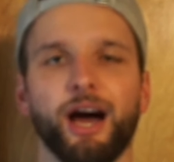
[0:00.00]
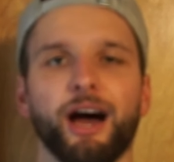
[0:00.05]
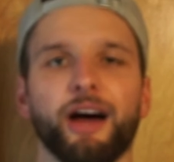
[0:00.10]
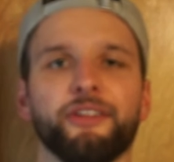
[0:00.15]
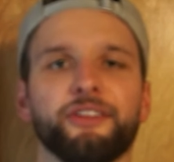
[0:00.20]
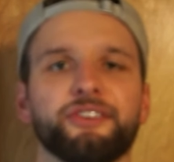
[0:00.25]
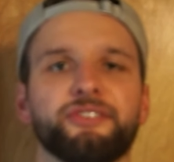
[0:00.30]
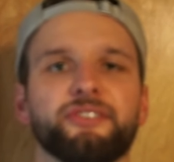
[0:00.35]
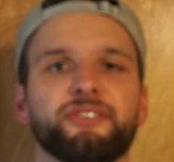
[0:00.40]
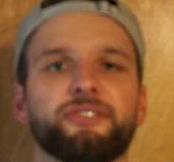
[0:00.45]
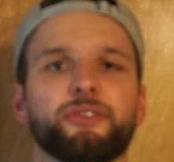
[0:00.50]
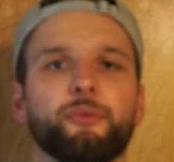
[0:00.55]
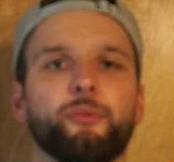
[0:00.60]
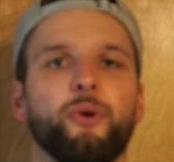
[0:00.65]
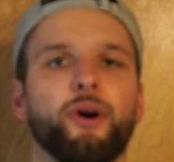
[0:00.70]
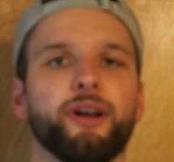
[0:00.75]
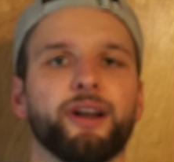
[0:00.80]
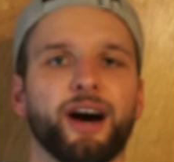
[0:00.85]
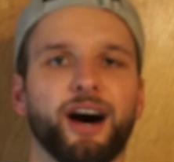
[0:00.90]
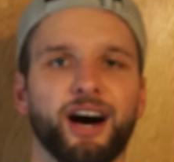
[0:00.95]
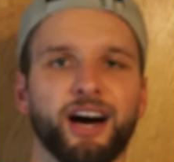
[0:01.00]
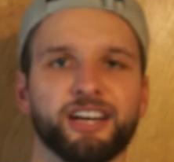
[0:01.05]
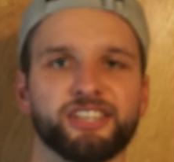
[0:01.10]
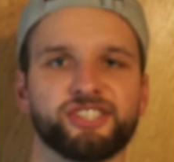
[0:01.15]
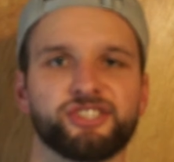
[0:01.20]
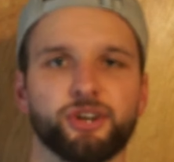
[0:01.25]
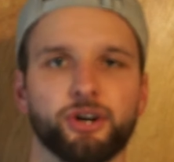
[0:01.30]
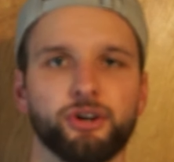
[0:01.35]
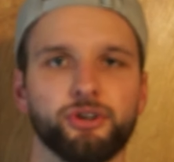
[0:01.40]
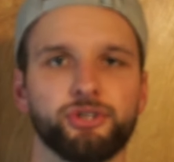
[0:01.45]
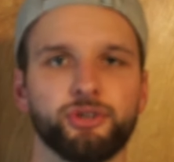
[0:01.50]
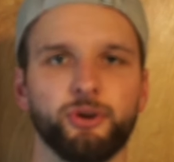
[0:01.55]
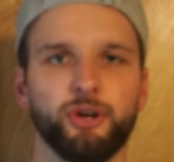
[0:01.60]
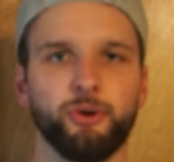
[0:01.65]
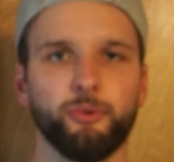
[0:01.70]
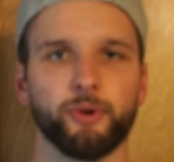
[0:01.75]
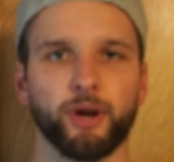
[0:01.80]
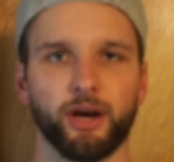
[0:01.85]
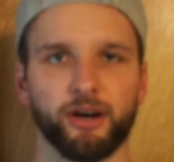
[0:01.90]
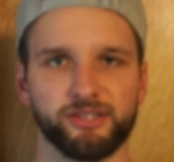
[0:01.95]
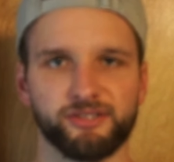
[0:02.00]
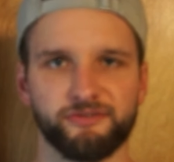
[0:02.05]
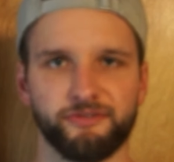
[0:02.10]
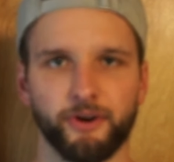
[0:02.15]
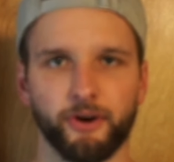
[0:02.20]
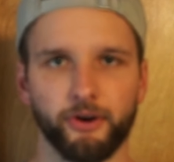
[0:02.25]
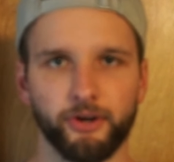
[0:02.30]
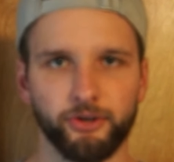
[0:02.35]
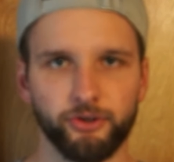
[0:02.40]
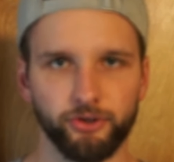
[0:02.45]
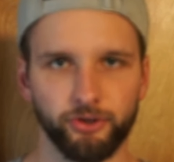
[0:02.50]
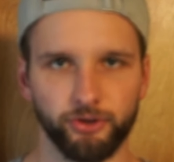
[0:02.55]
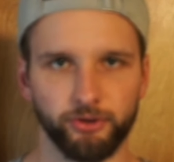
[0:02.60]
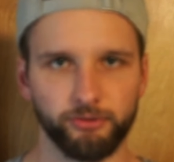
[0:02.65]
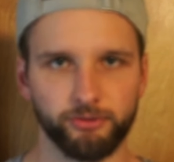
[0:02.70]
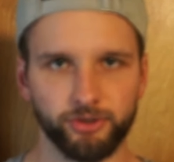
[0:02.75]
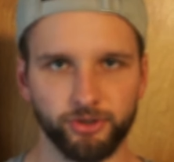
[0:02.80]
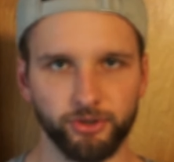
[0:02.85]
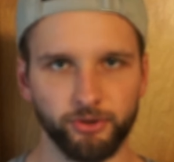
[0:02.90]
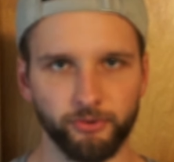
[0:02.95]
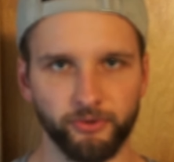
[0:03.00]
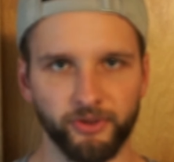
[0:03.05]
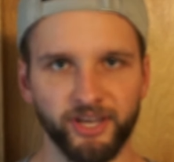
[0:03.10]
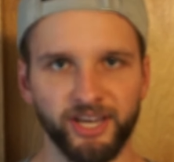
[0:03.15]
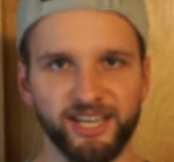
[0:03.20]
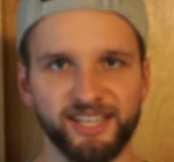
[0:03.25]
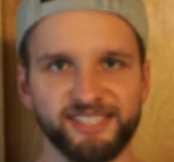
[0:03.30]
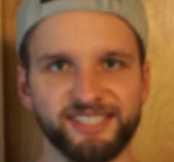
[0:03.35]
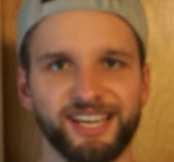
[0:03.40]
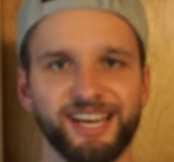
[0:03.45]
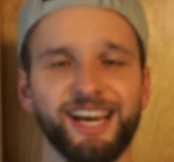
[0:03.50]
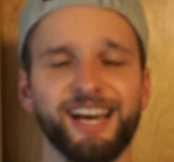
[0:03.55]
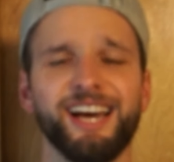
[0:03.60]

And this is the one I started doing when I was very new to this.